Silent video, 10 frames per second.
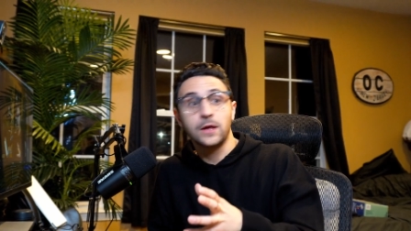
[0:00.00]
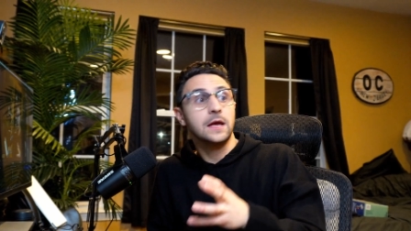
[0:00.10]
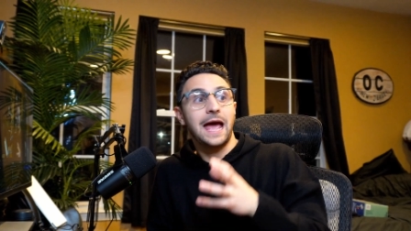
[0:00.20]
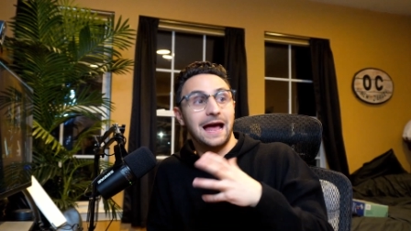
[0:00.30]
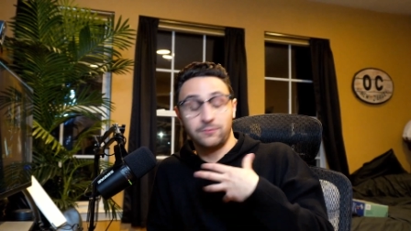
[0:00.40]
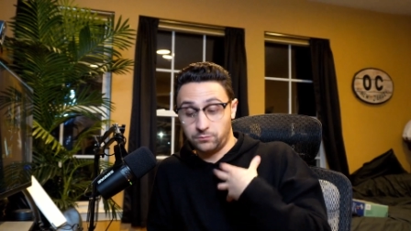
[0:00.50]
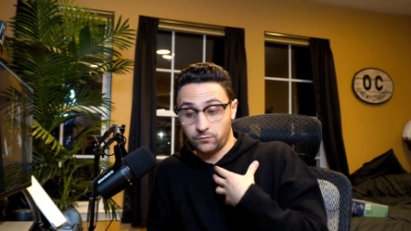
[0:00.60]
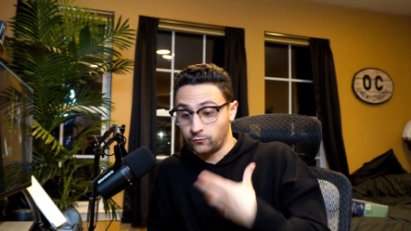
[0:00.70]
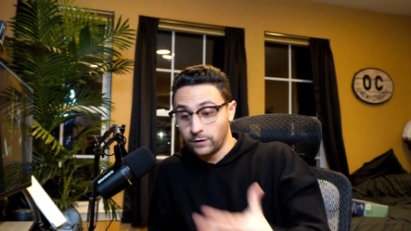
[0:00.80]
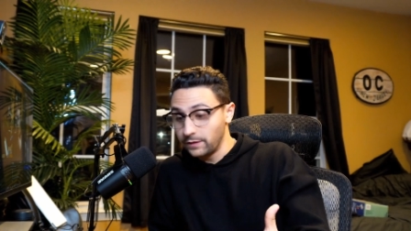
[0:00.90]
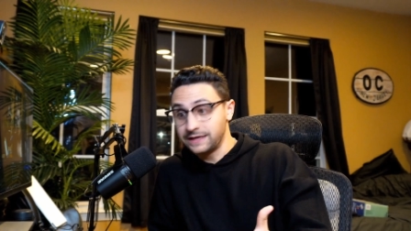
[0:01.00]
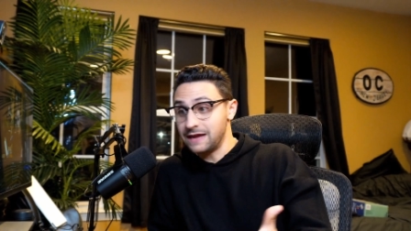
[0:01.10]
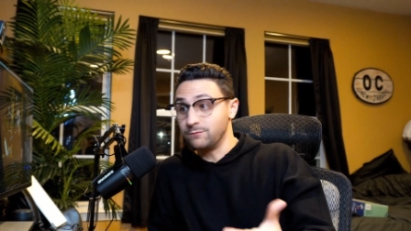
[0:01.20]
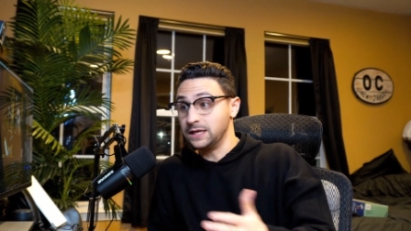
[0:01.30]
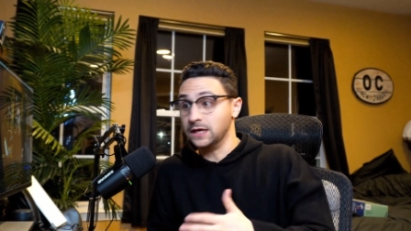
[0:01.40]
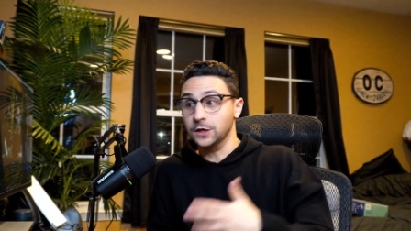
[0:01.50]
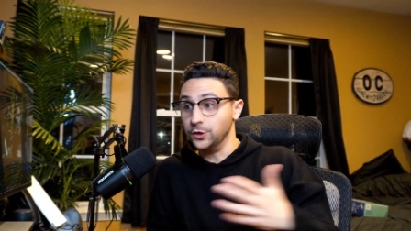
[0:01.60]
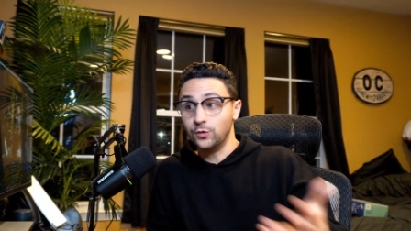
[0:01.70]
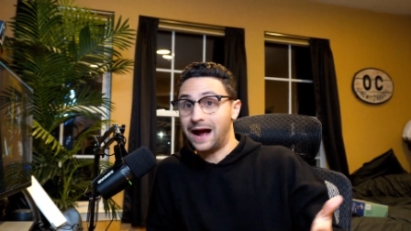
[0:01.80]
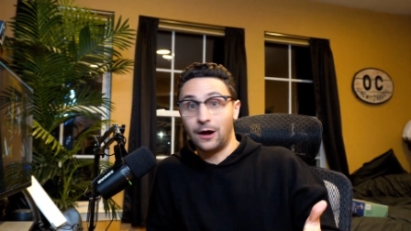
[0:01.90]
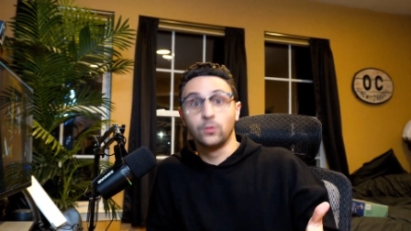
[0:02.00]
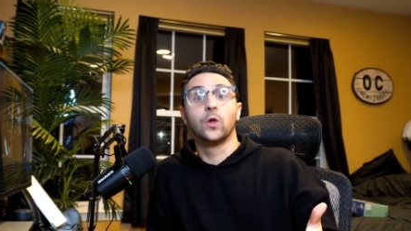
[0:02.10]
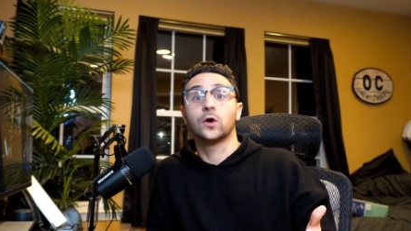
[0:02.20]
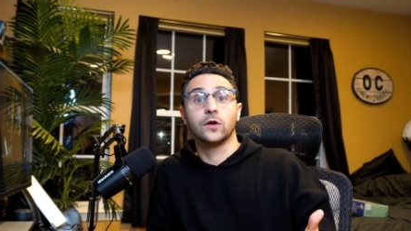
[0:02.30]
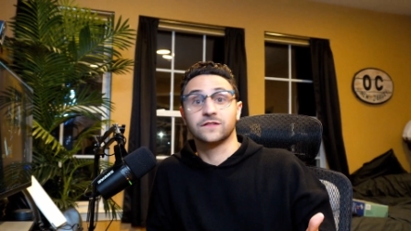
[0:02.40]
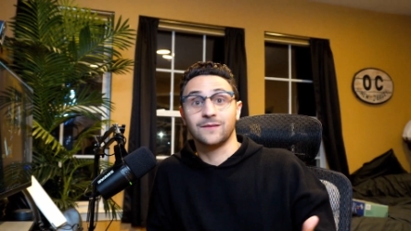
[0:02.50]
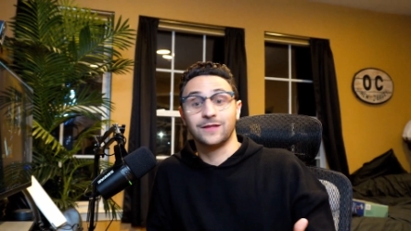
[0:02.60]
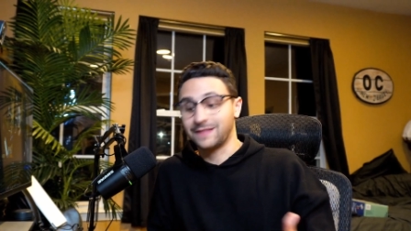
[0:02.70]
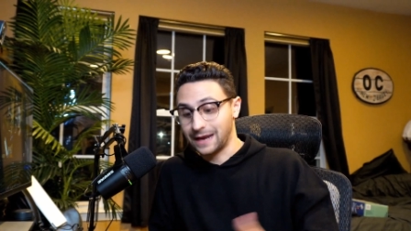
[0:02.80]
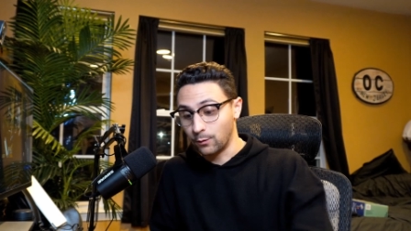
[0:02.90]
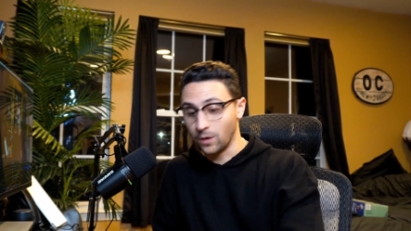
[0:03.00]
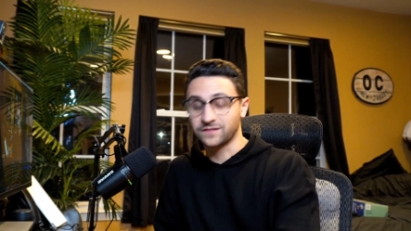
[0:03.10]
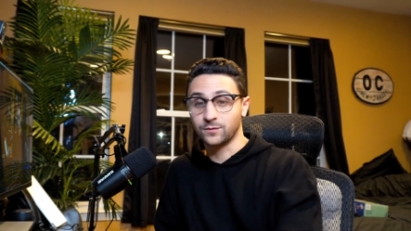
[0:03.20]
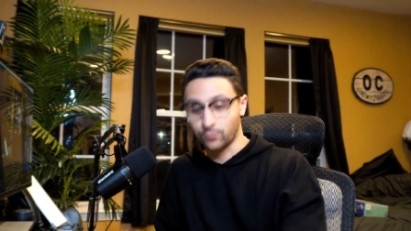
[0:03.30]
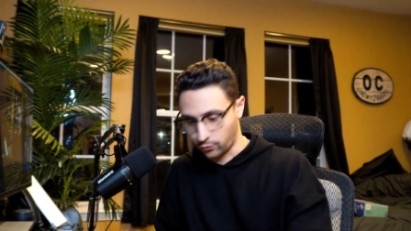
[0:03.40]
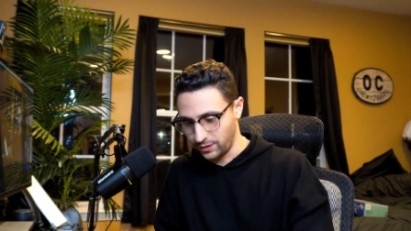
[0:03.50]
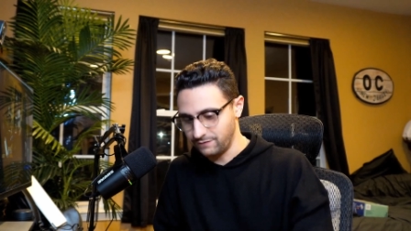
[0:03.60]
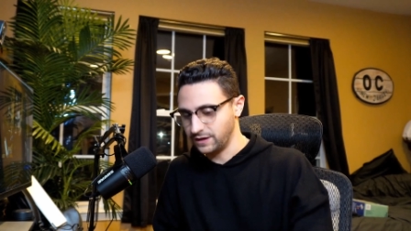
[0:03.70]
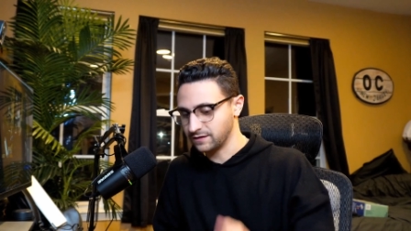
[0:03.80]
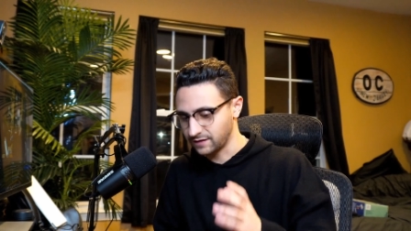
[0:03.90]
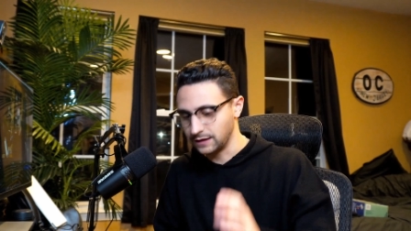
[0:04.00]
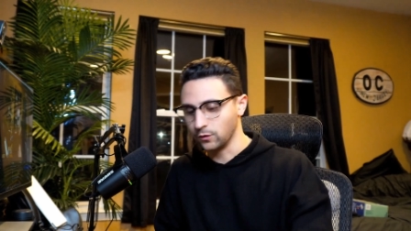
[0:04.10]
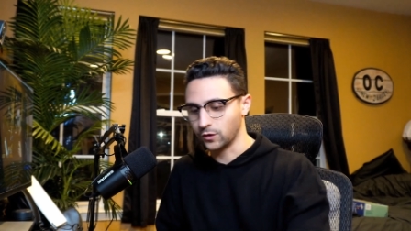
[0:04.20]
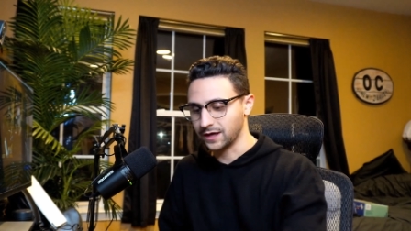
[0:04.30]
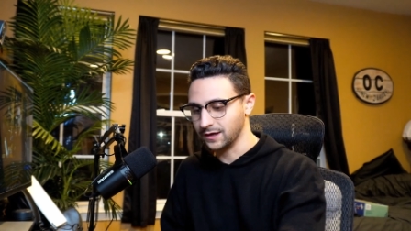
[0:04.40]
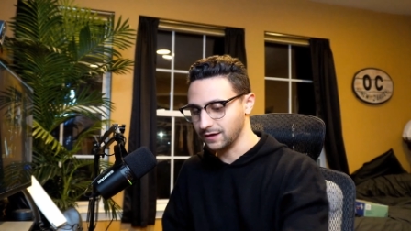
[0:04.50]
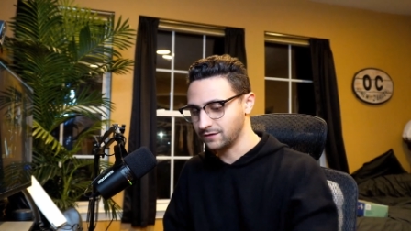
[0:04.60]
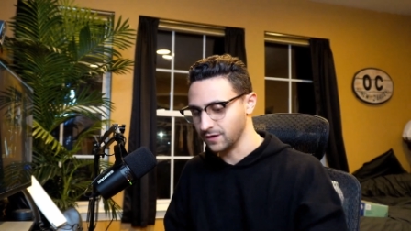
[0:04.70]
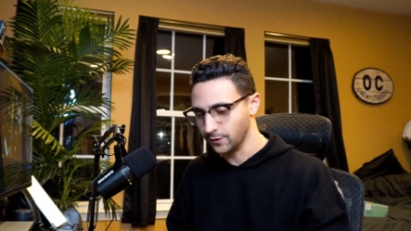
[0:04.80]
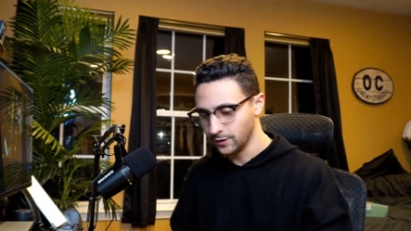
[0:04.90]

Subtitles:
and really gave me a new outlook on something that I wasn't previously looking into.